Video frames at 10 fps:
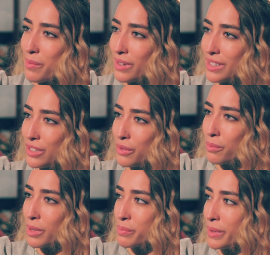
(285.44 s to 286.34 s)
one and you
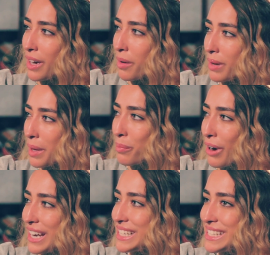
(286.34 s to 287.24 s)
almost become like
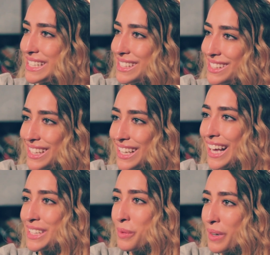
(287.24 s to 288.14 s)
branded as
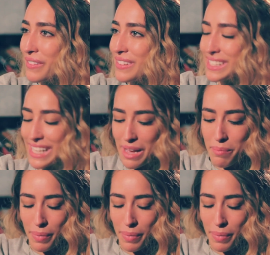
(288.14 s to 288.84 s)
one of the same.